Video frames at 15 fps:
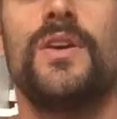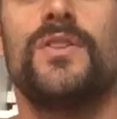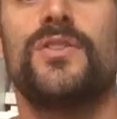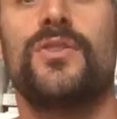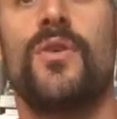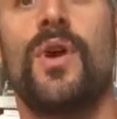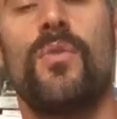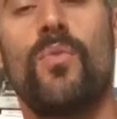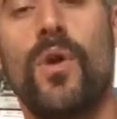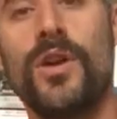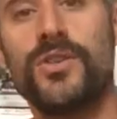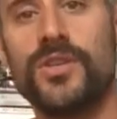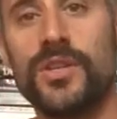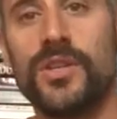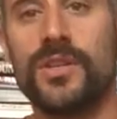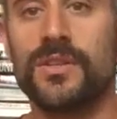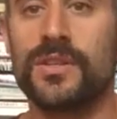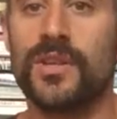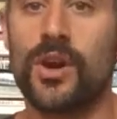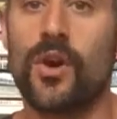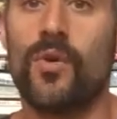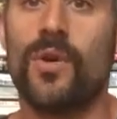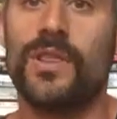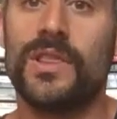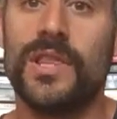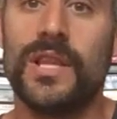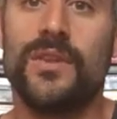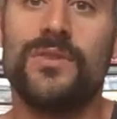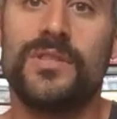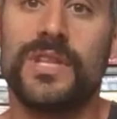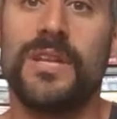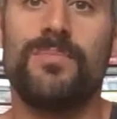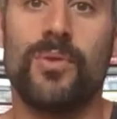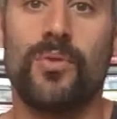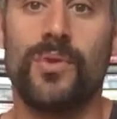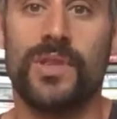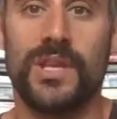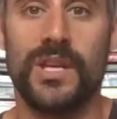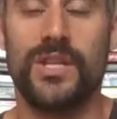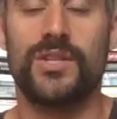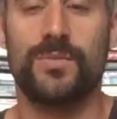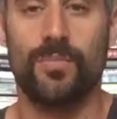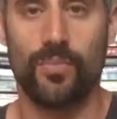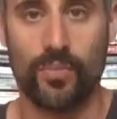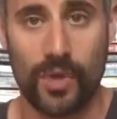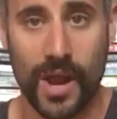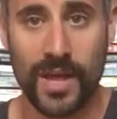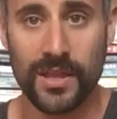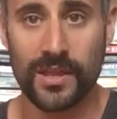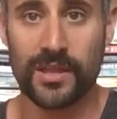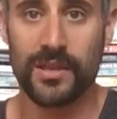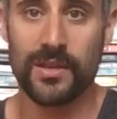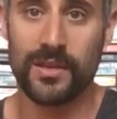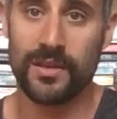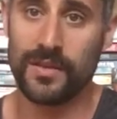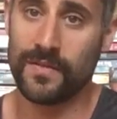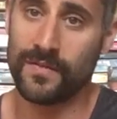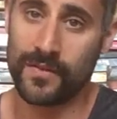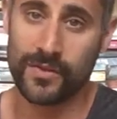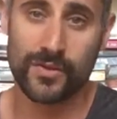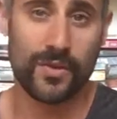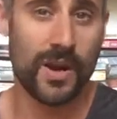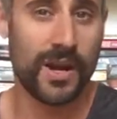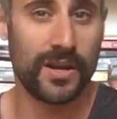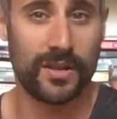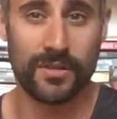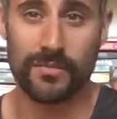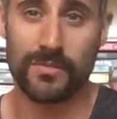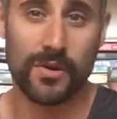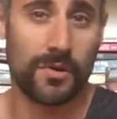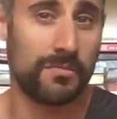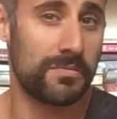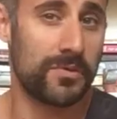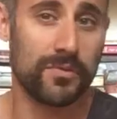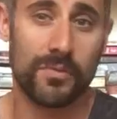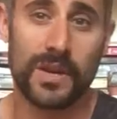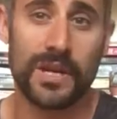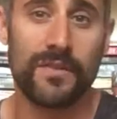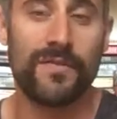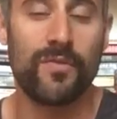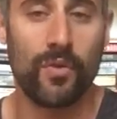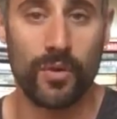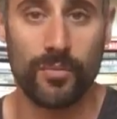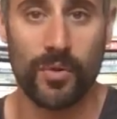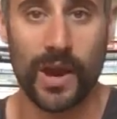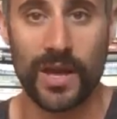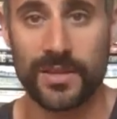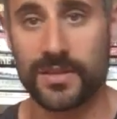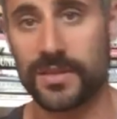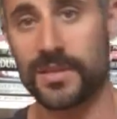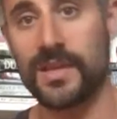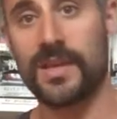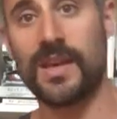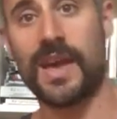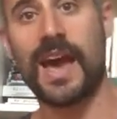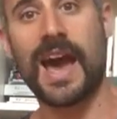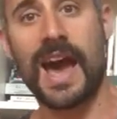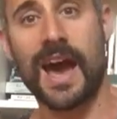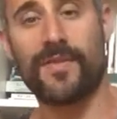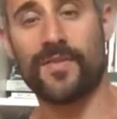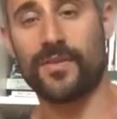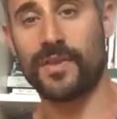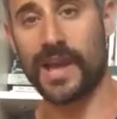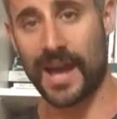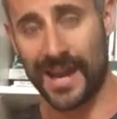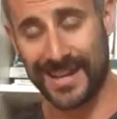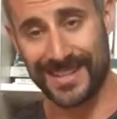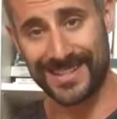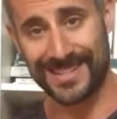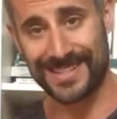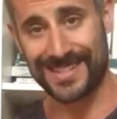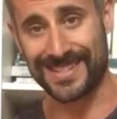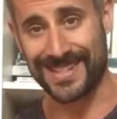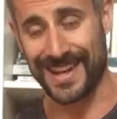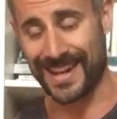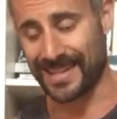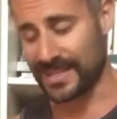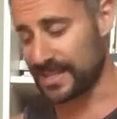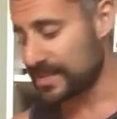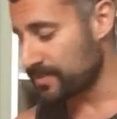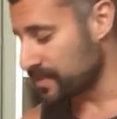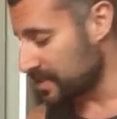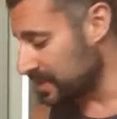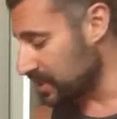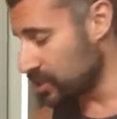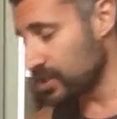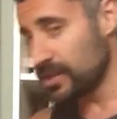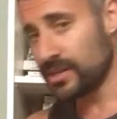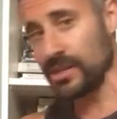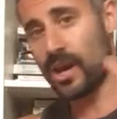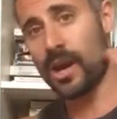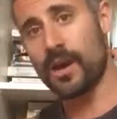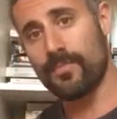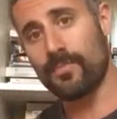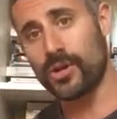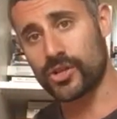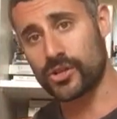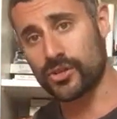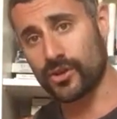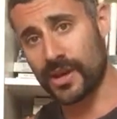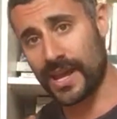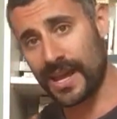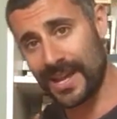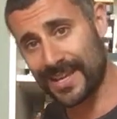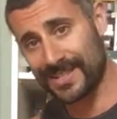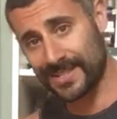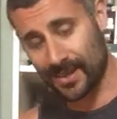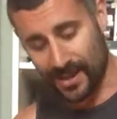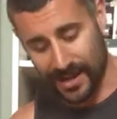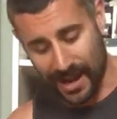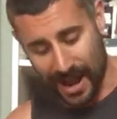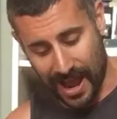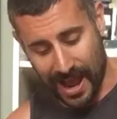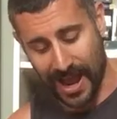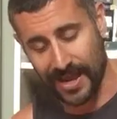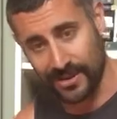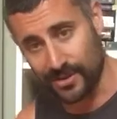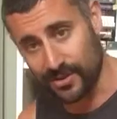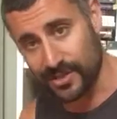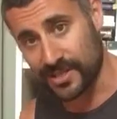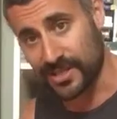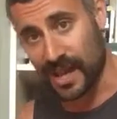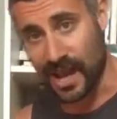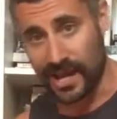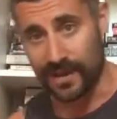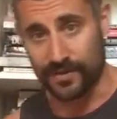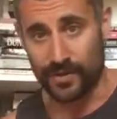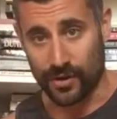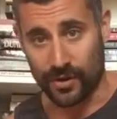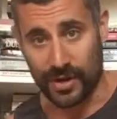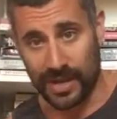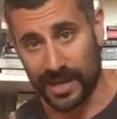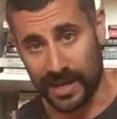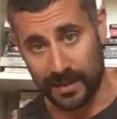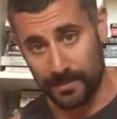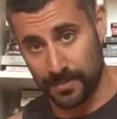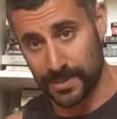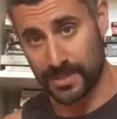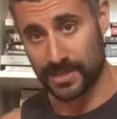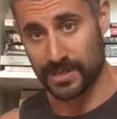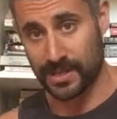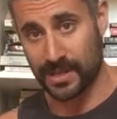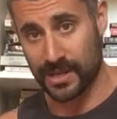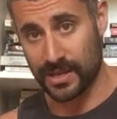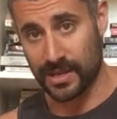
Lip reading: So I want you to go a little deeper with each breath. Try to go 3 to 4 breaths. After that, stay in this position. Put your hands on either side of your hips.